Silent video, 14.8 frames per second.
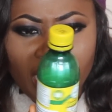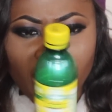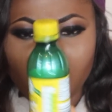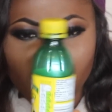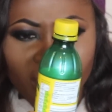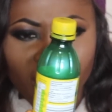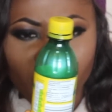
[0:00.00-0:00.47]

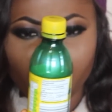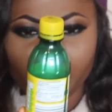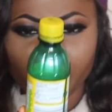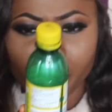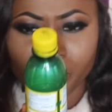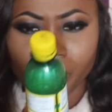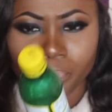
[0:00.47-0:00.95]

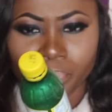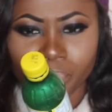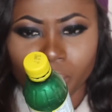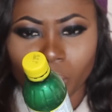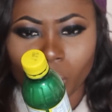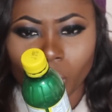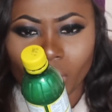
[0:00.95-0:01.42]

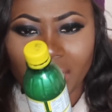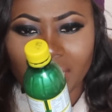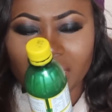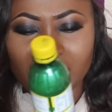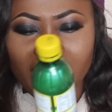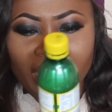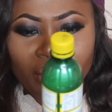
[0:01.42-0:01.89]
I
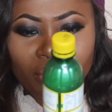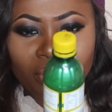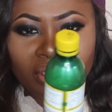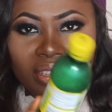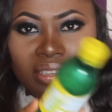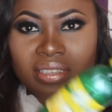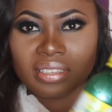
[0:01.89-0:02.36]
think I
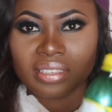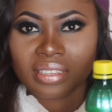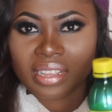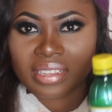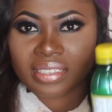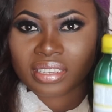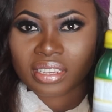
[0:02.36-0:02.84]
got this
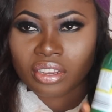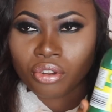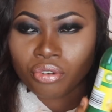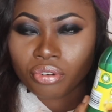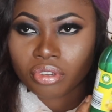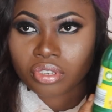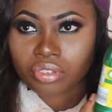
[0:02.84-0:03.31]
at a
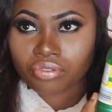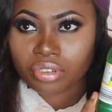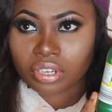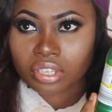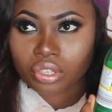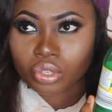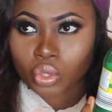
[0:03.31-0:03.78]

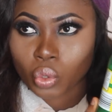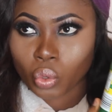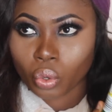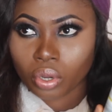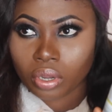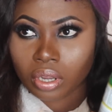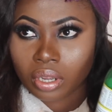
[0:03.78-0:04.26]
grocery
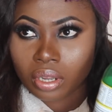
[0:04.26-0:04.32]
store